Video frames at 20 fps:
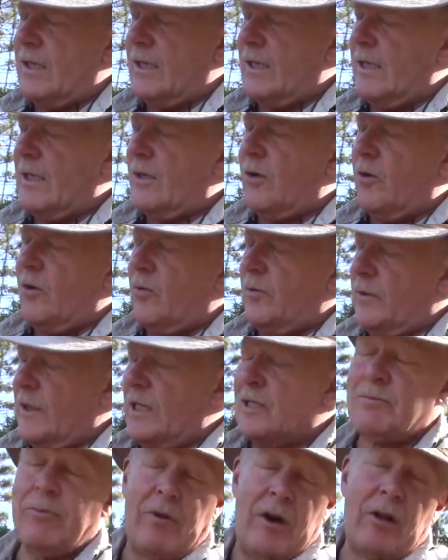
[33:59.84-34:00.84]
you know,
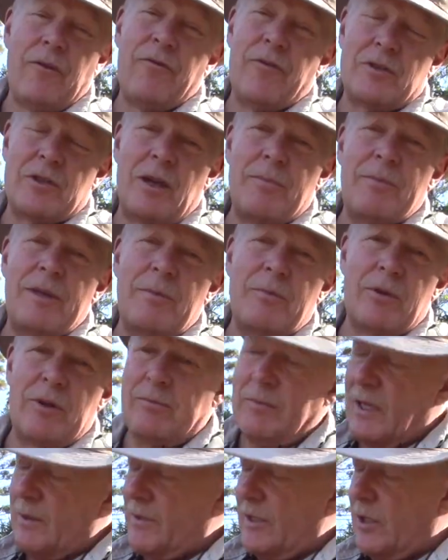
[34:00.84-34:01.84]
this, well, for some people, that
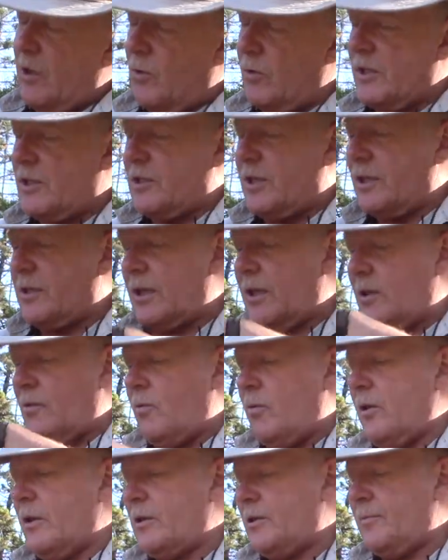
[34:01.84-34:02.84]
may be the only set that they
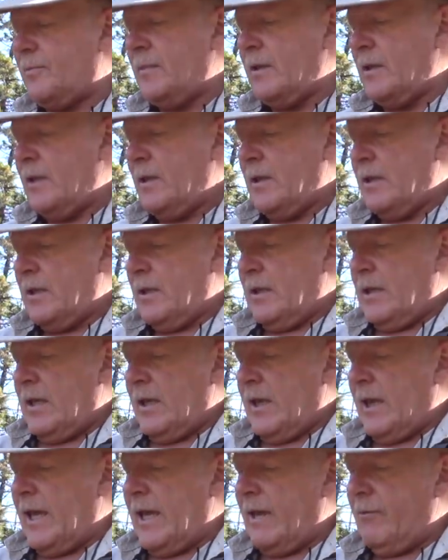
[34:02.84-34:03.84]
want.
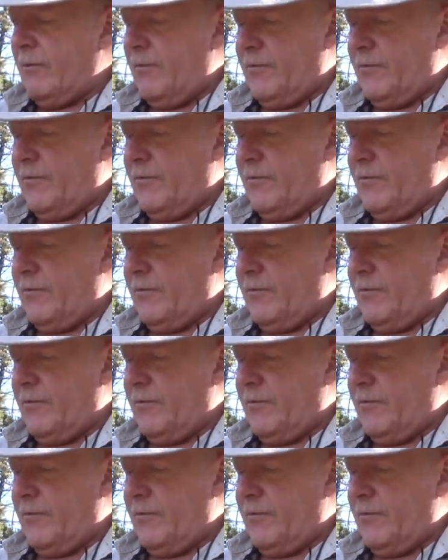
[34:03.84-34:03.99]
I have a